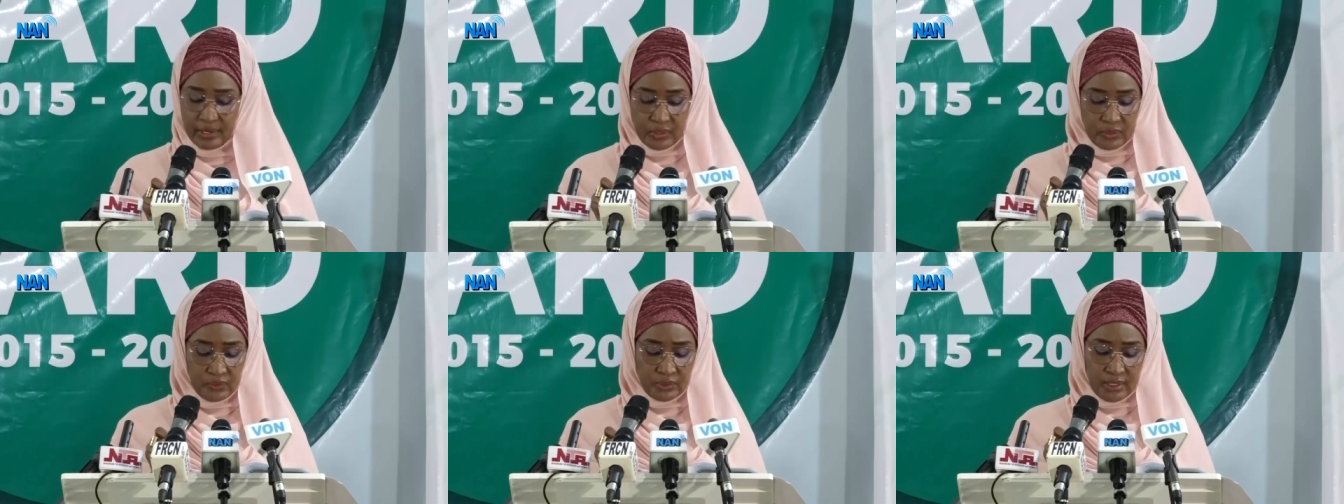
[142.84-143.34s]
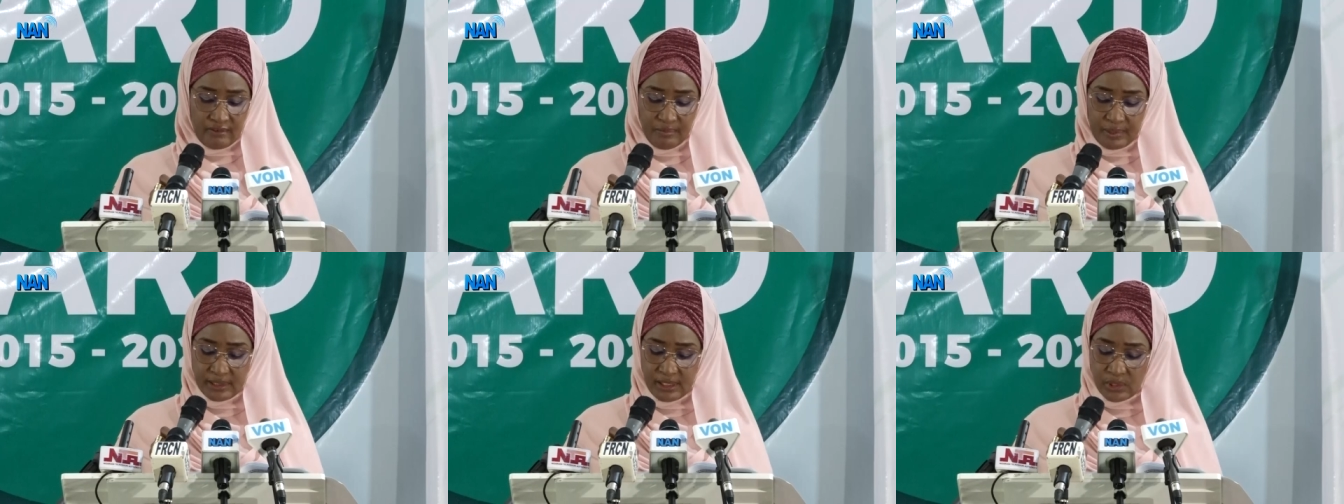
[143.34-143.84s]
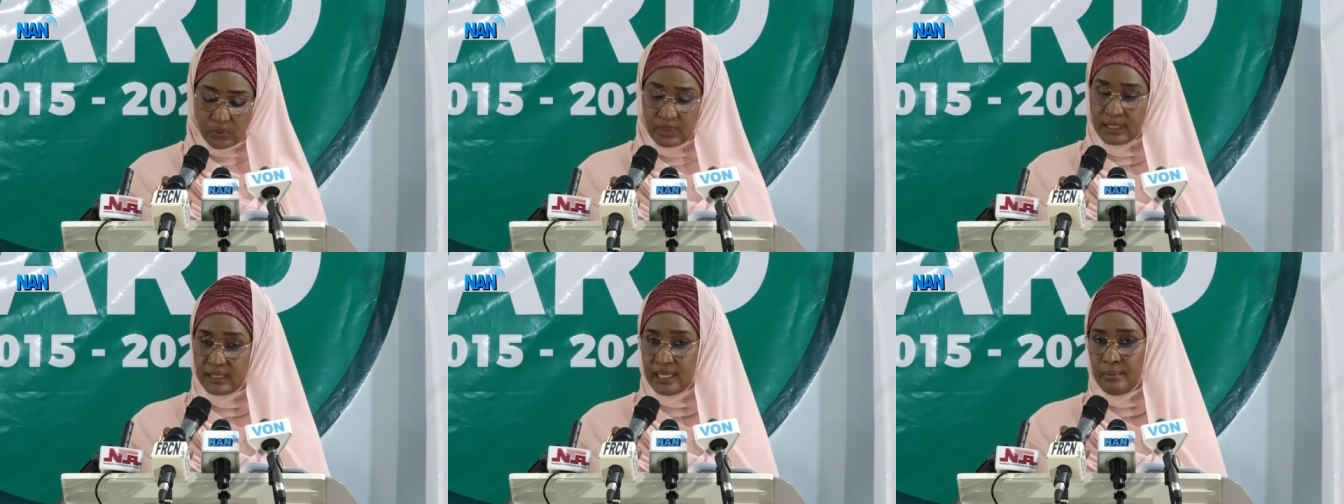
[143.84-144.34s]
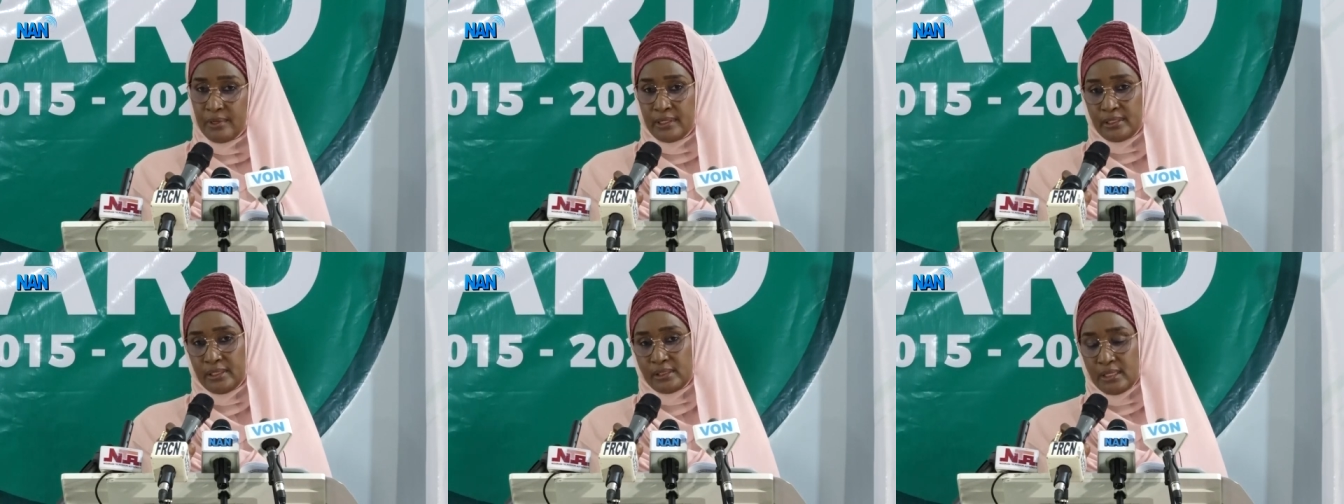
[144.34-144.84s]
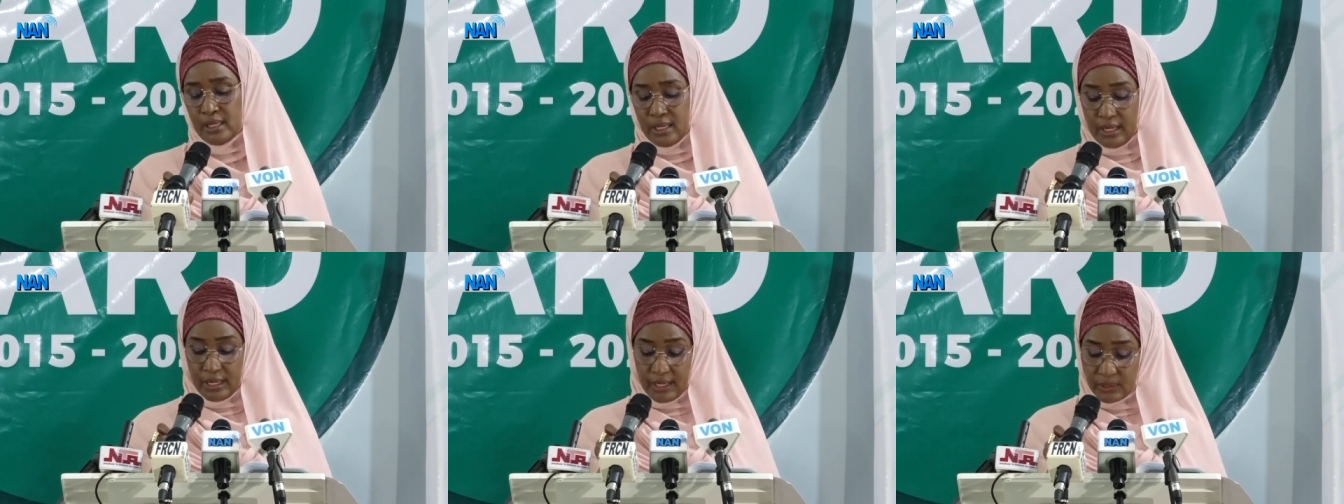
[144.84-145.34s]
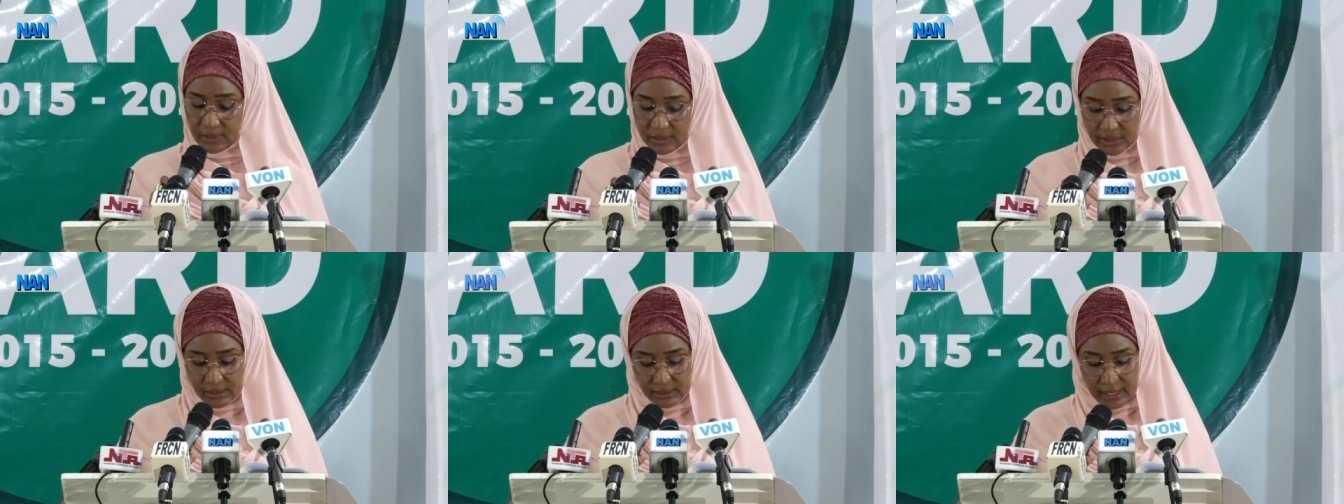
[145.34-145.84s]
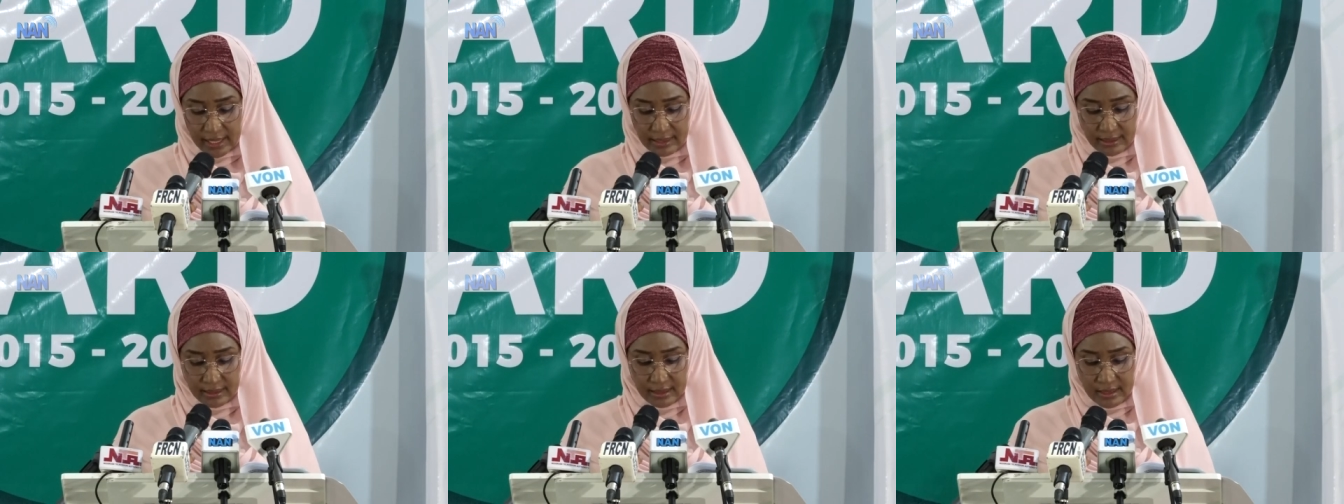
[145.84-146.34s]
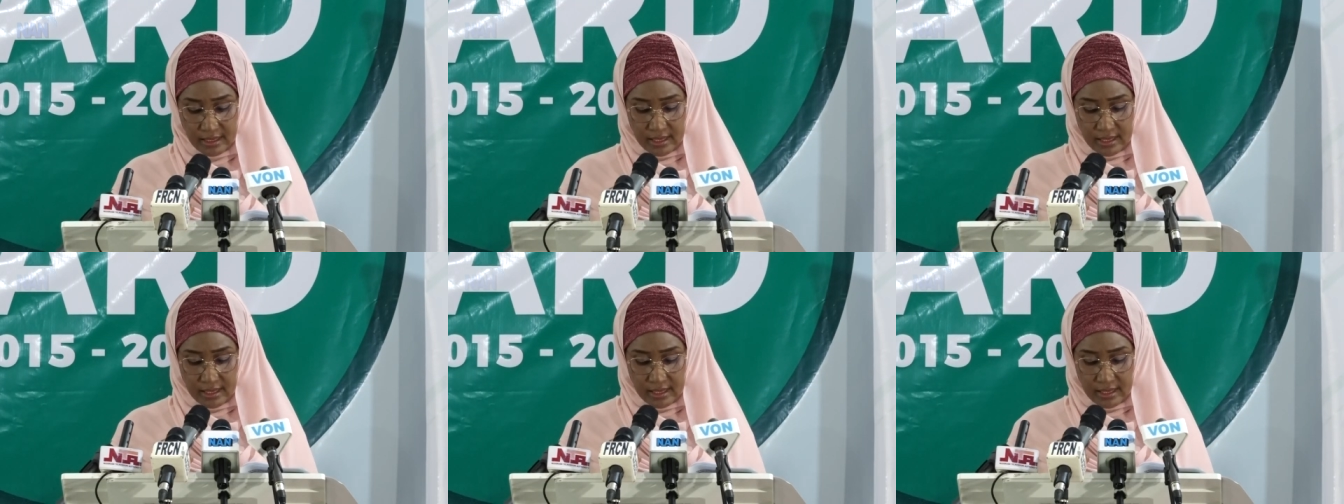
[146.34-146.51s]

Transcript: inclusion of persons with disabilities into the society.